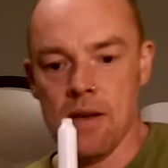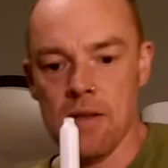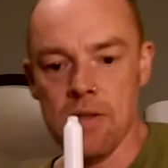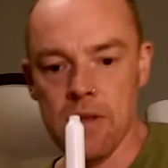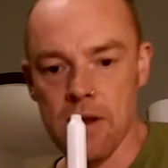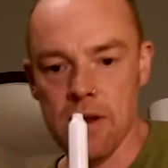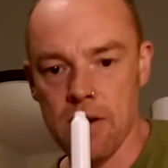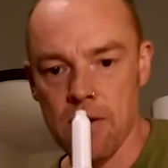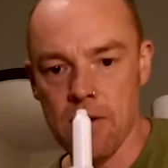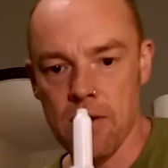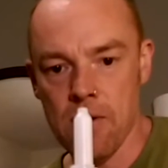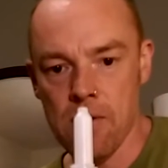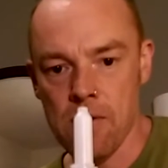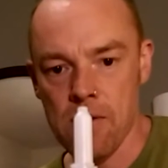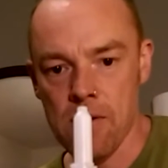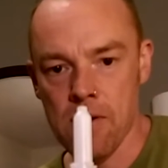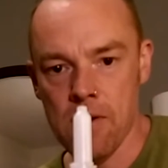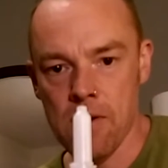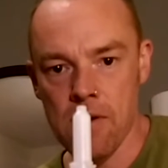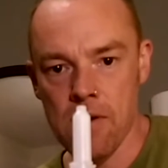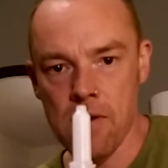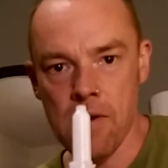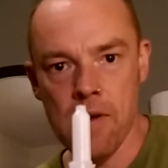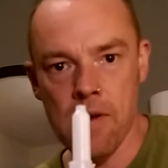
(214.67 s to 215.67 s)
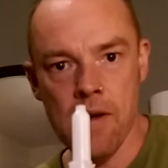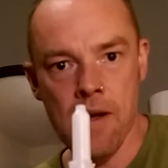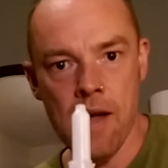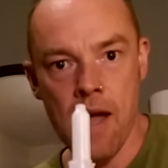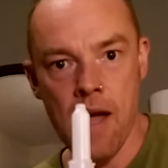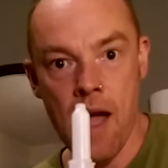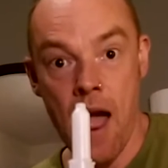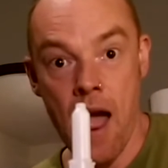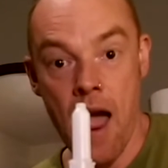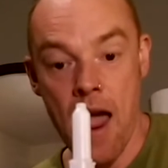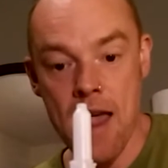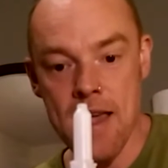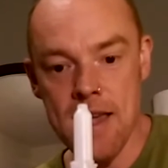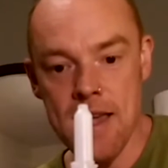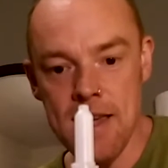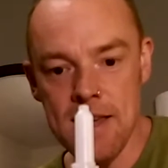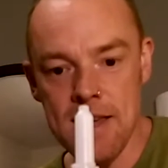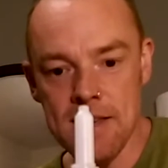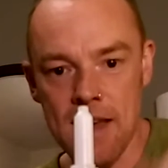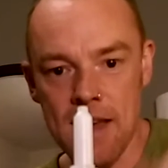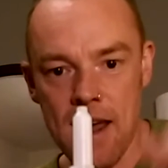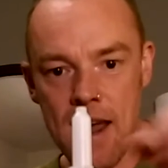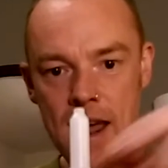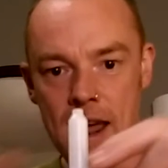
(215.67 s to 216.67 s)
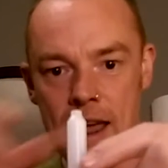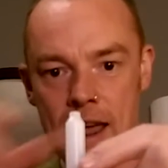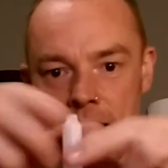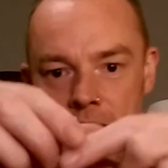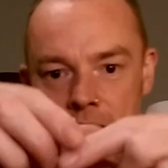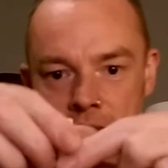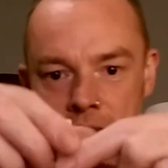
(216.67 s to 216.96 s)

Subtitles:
There you go, easy.